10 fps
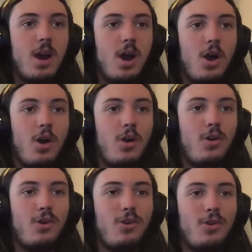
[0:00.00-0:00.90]

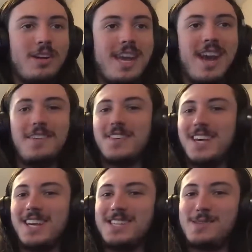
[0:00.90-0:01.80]
Oh,
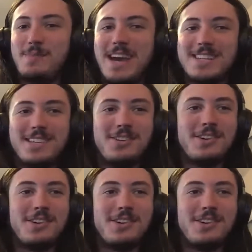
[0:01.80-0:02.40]
Kevin's back to